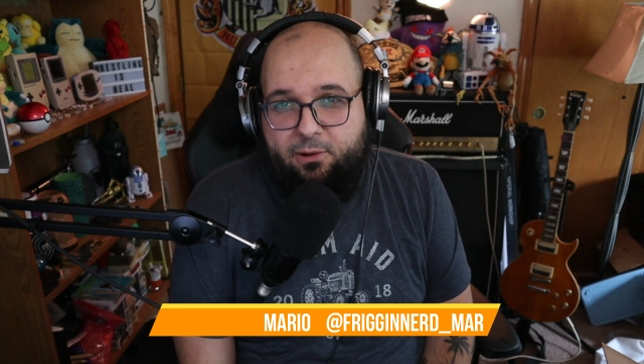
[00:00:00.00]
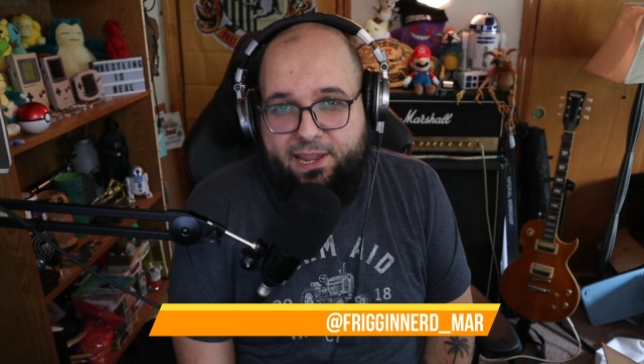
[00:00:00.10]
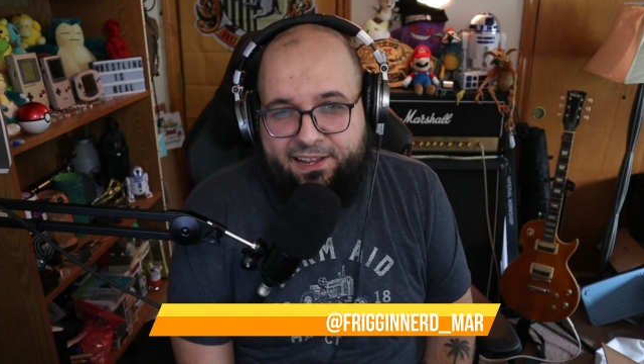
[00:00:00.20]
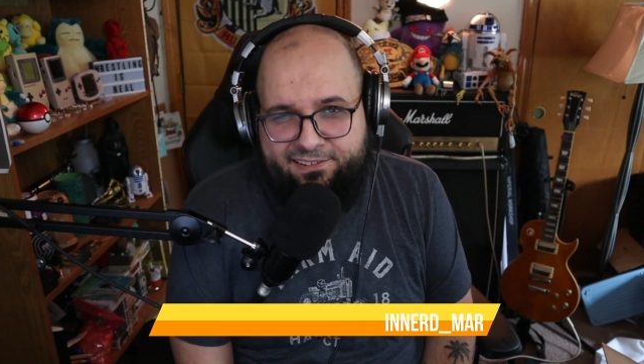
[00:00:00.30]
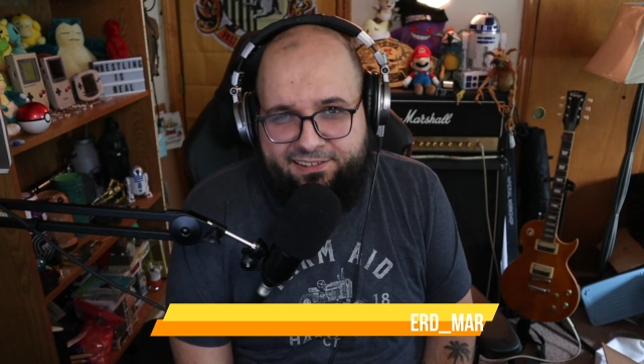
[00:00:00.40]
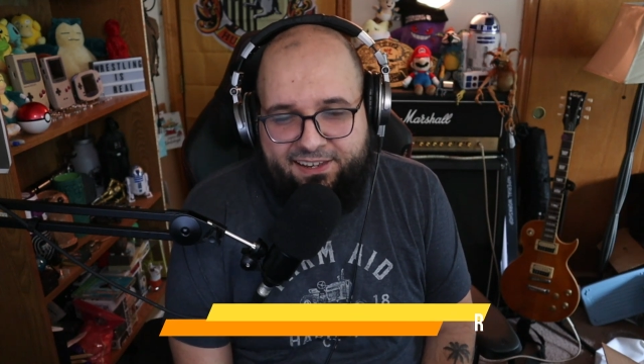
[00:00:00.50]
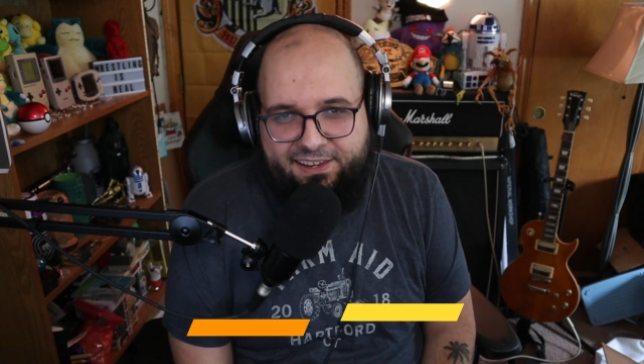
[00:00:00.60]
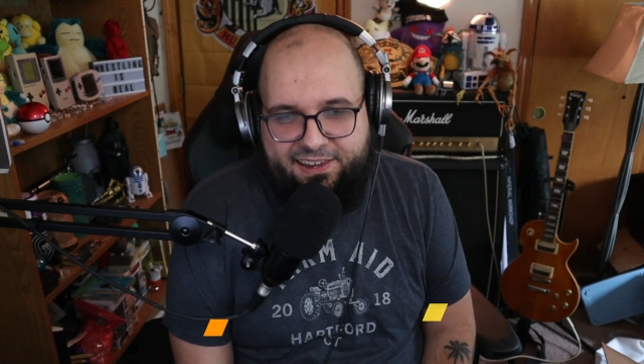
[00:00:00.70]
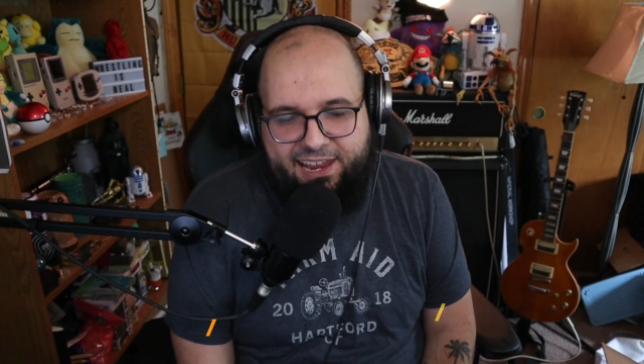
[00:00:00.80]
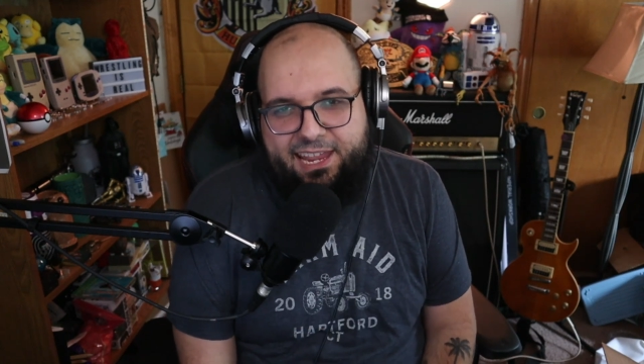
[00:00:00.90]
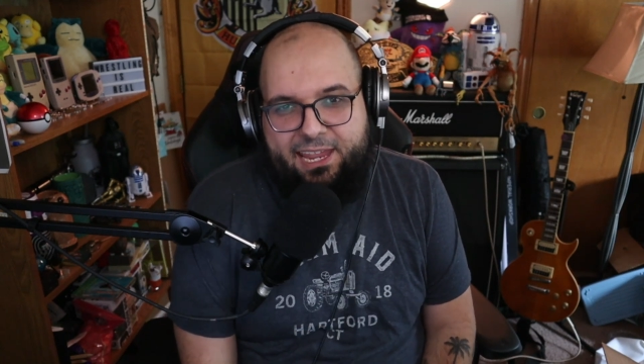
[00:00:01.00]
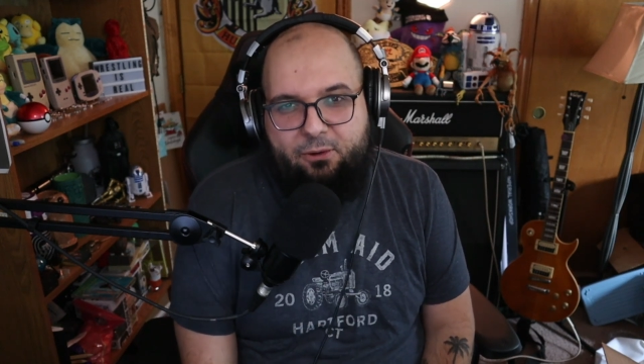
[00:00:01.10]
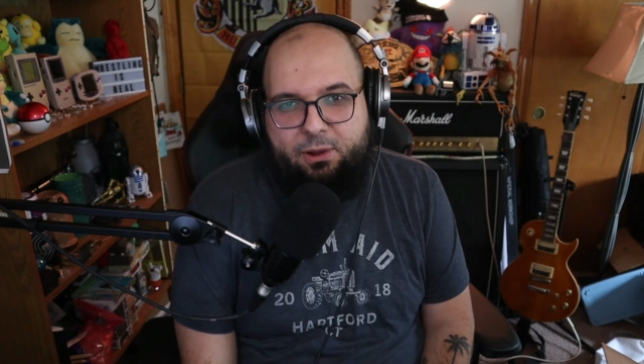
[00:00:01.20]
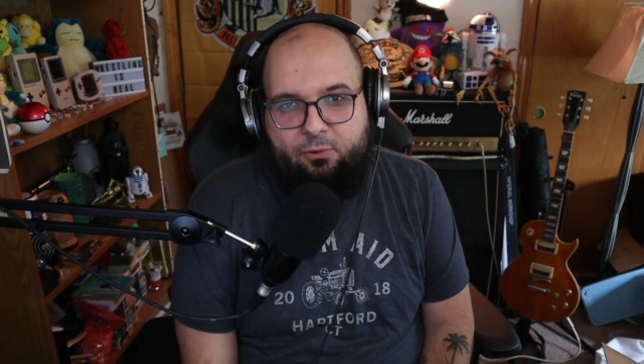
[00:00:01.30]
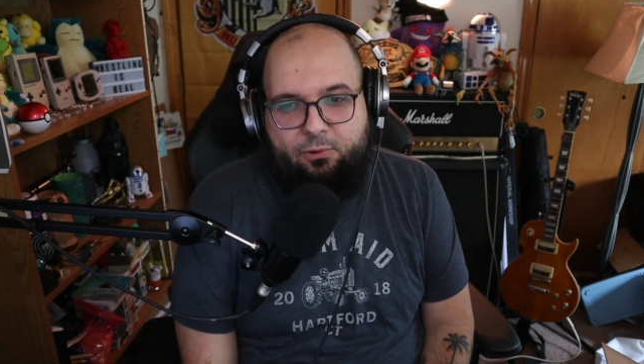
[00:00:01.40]
And today
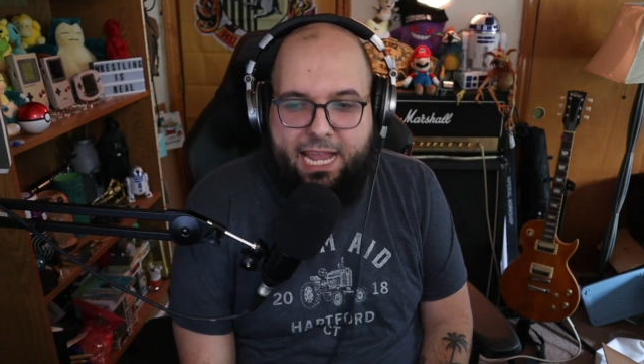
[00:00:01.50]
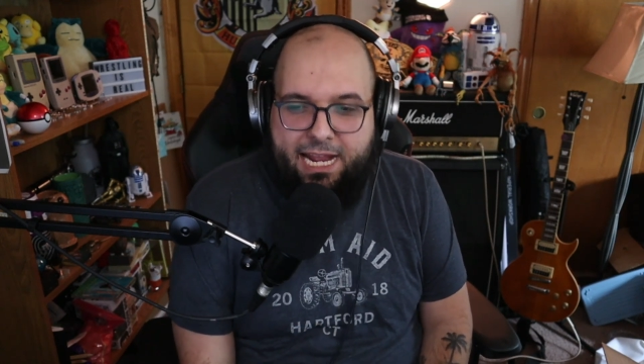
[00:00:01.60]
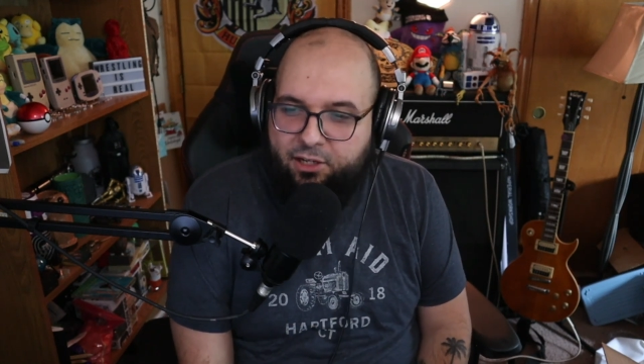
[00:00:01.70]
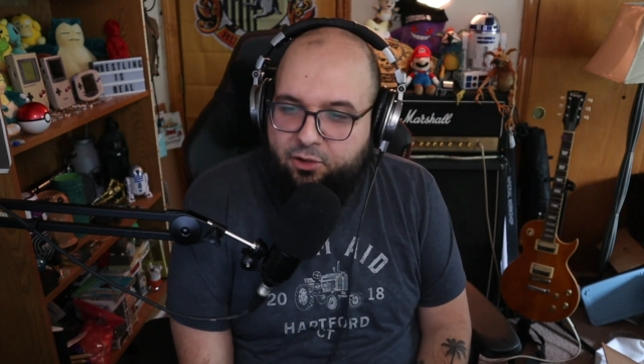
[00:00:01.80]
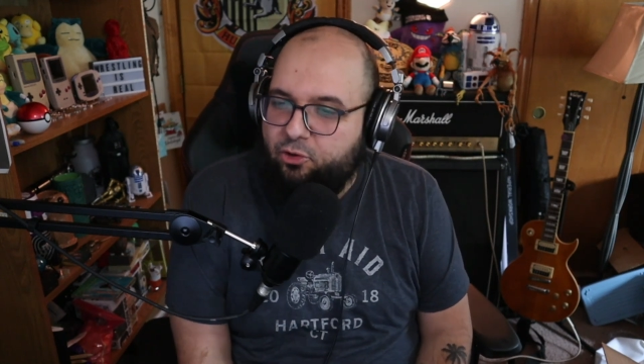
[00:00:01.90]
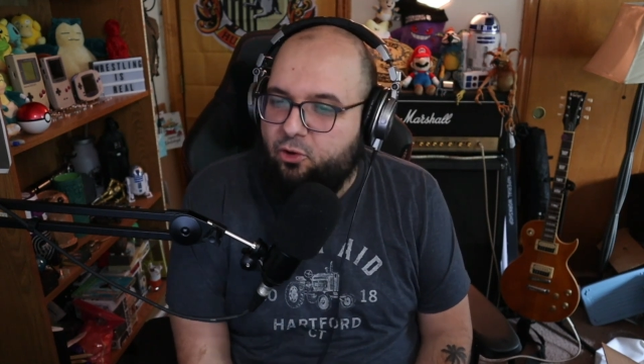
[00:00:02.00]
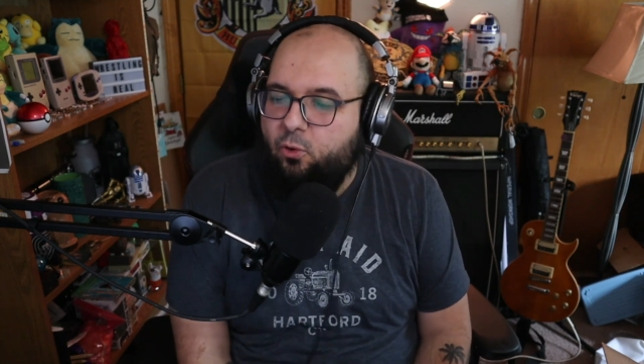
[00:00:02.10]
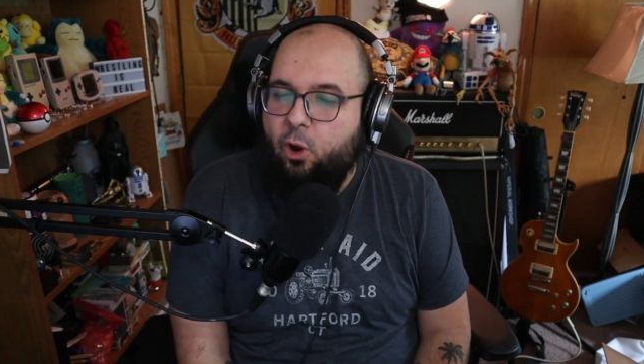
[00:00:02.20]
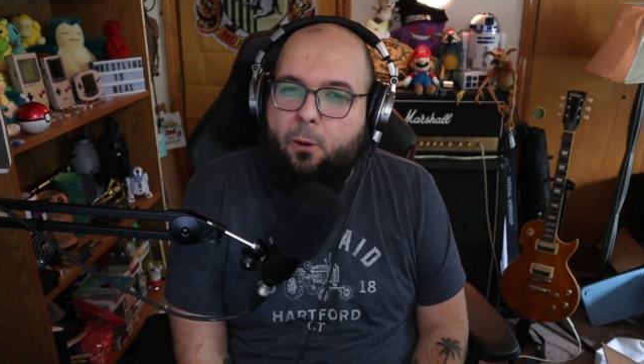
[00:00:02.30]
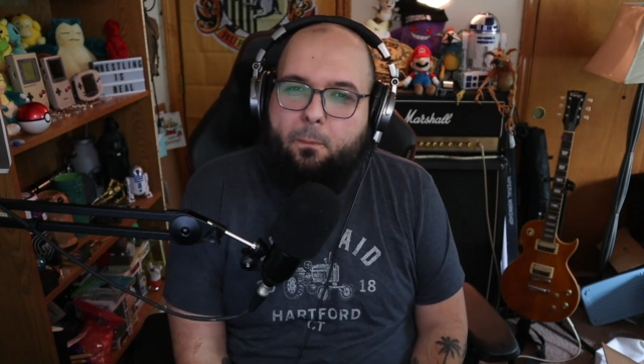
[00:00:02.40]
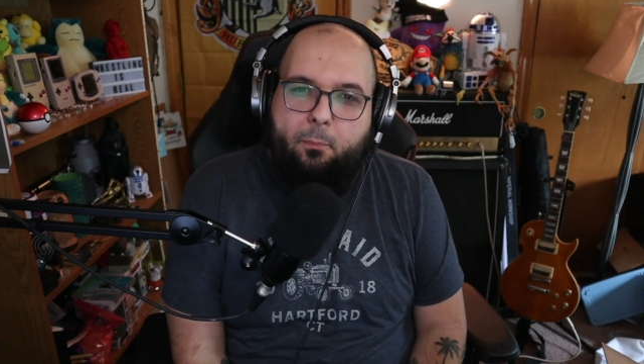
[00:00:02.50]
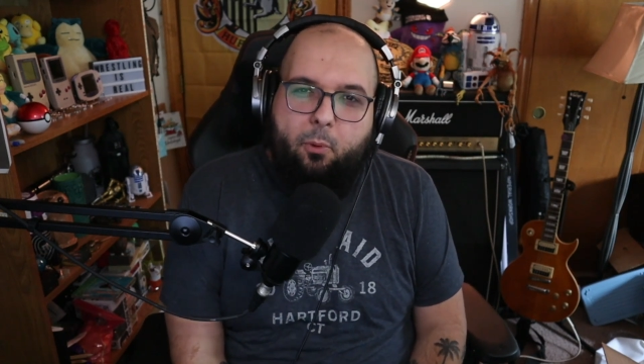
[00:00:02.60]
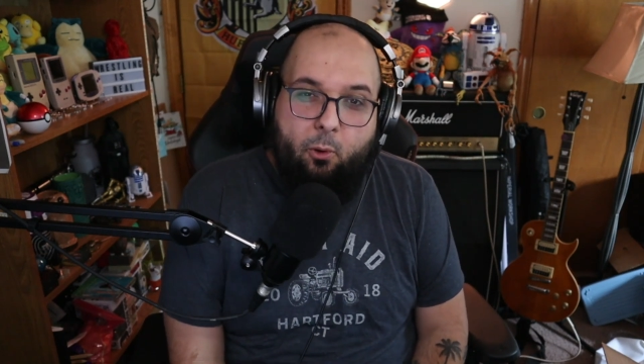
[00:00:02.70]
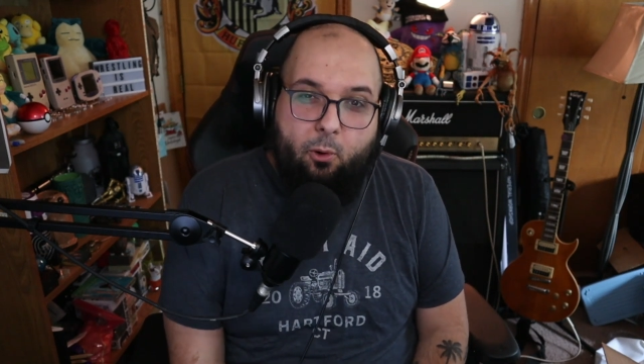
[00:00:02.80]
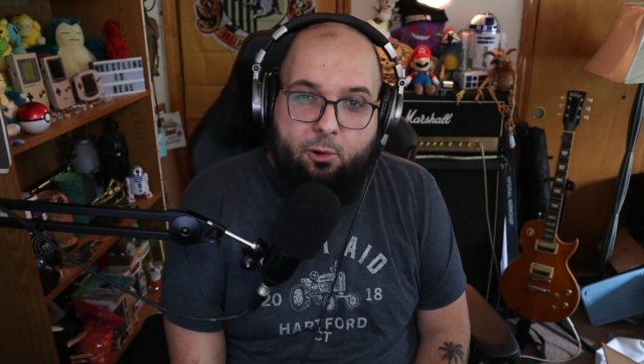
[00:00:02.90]
we are reacting to
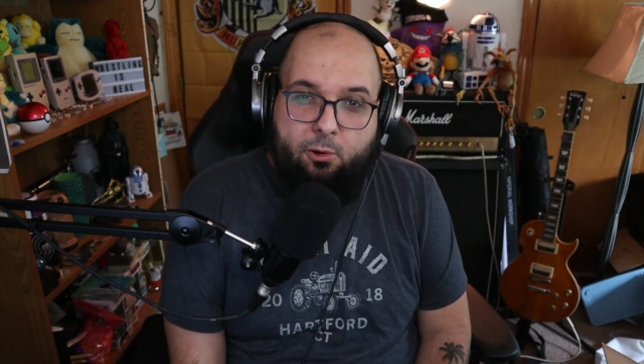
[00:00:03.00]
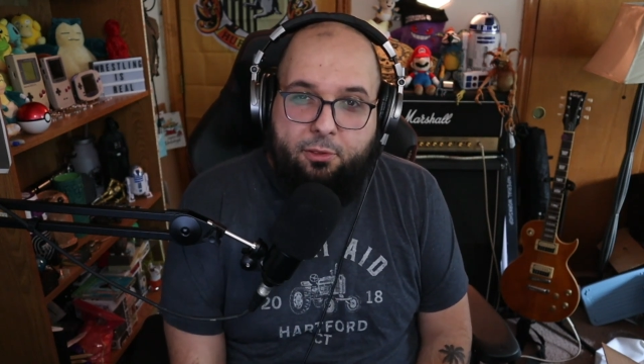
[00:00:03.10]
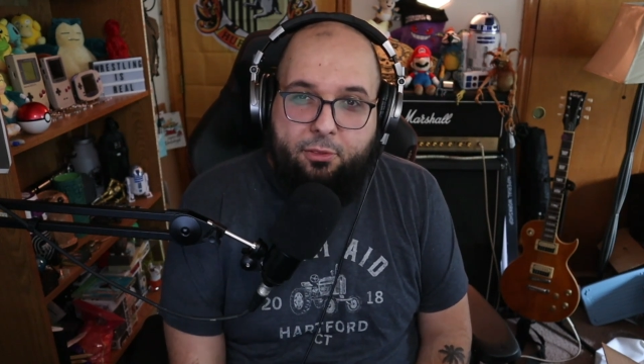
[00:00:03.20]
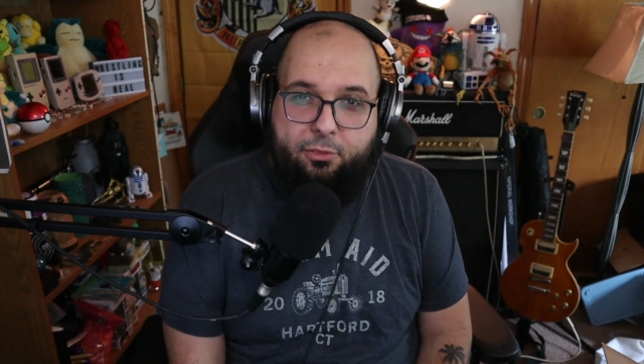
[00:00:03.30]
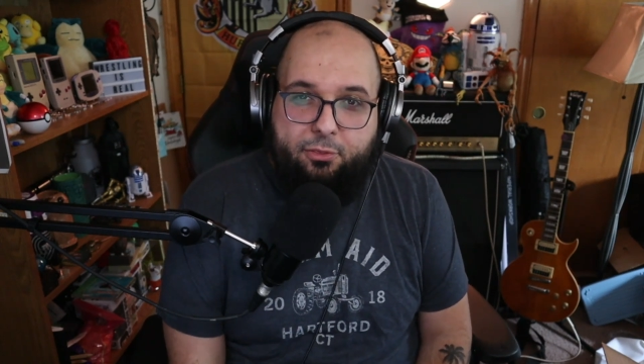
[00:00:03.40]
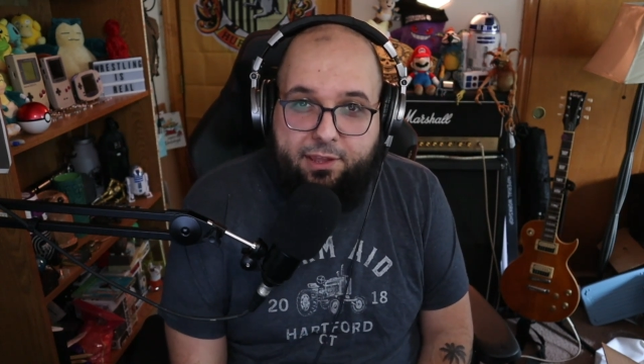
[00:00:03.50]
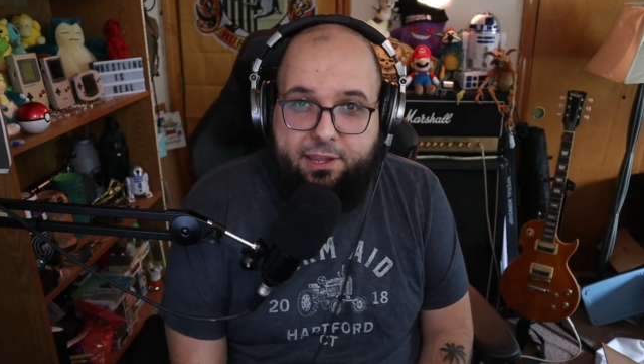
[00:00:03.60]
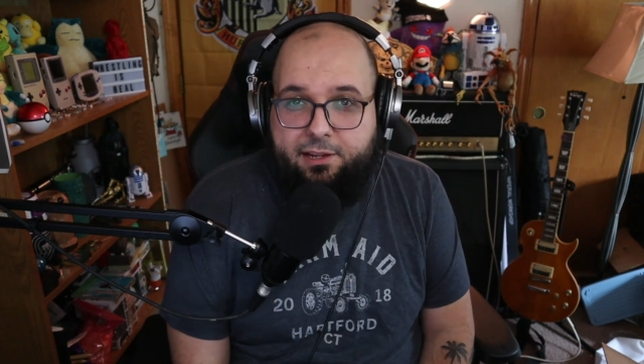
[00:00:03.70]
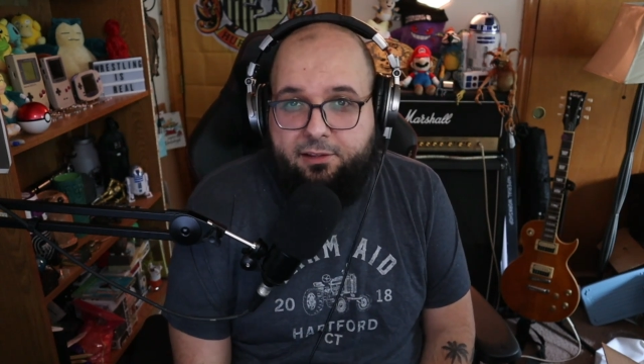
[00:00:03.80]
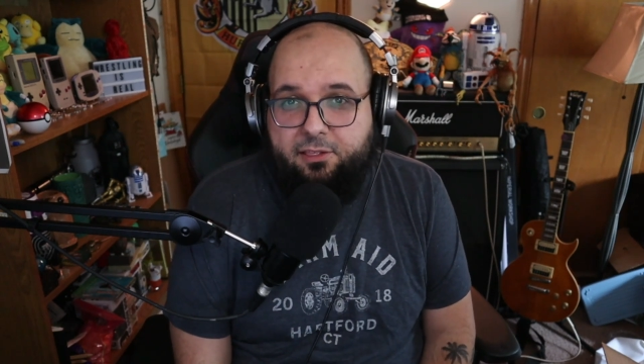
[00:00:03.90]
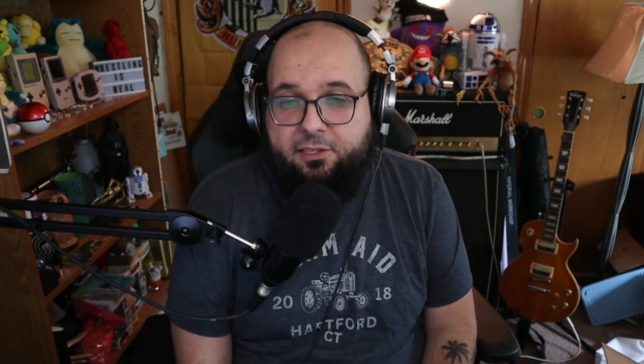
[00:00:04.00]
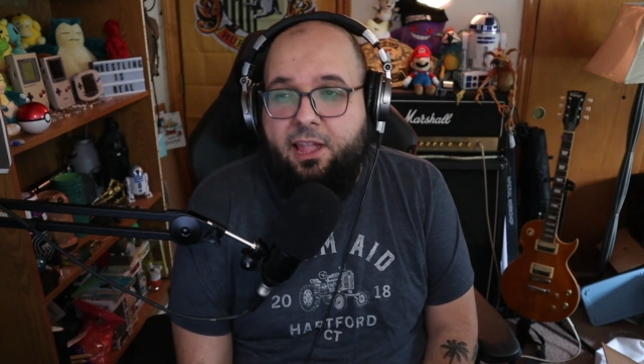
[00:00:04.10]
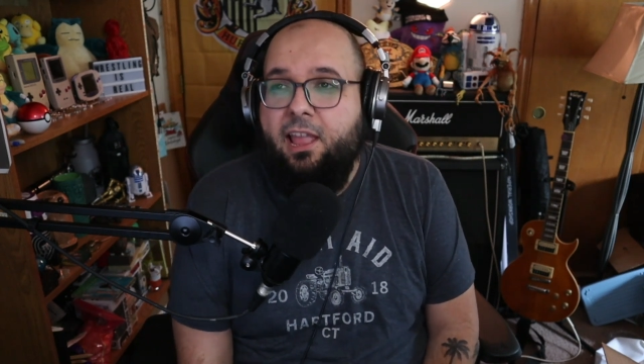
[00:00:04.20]
Poor Things.